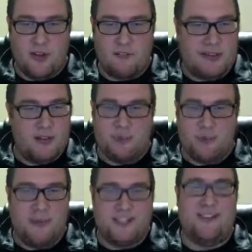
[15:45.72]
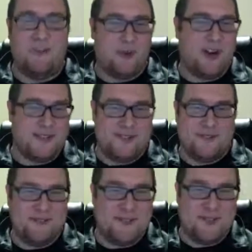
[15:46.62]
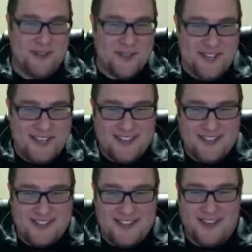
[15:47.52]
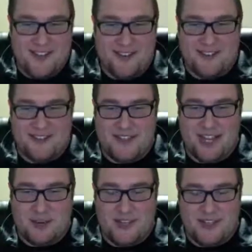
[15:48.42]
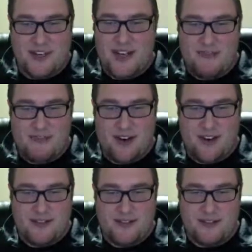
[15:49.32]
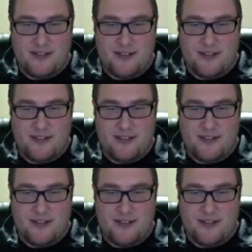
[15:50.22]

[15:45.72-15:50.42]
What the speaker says: in pretty much every project you do. So that'll be exciting for us.